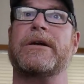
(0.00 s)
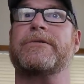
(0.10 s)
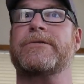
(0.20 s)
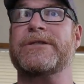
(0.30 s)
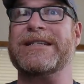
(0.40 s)

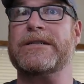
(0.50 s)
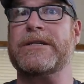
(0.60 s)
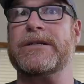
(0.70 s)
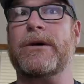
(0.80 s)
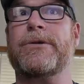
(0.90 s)
enters into
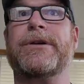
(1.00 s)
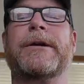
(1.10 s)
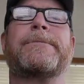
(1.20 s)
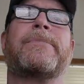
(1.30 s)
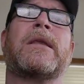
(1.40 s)
this whole
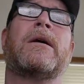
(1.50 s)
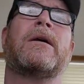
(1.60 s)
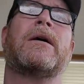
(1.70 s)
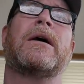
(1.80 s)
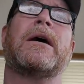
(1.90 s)
thing.
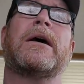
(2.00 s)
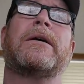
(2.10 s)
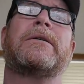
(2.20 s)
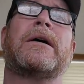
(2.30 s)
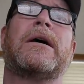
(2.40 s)
And